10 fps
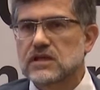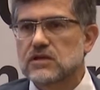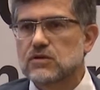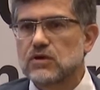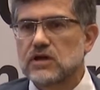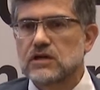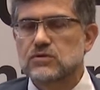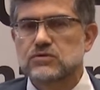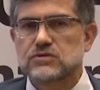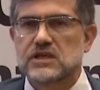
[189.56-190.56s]
Paris
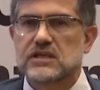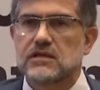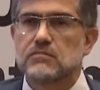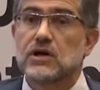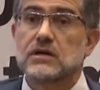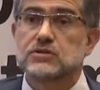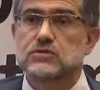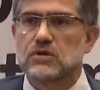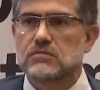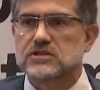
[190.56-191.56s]
Convention on Human
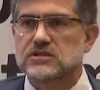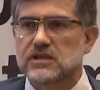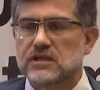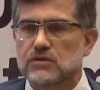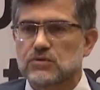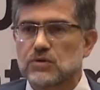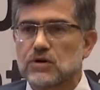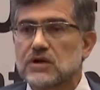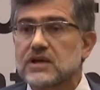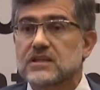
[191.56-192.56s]
Rights. All the
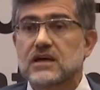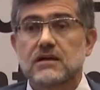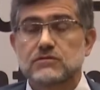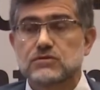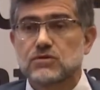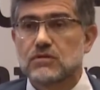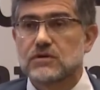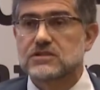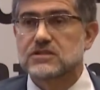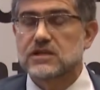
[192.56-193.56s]
countries wanted to
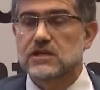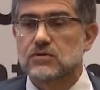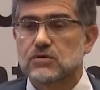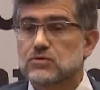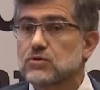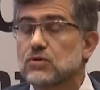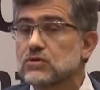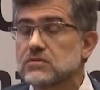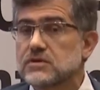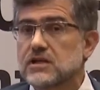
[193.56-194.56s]
implement it and
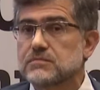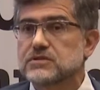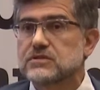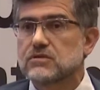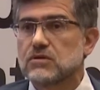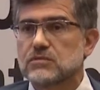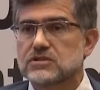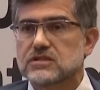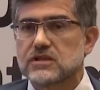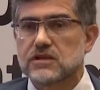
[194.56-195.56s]
to
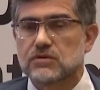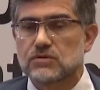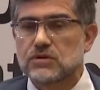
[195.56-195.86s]
safeguard its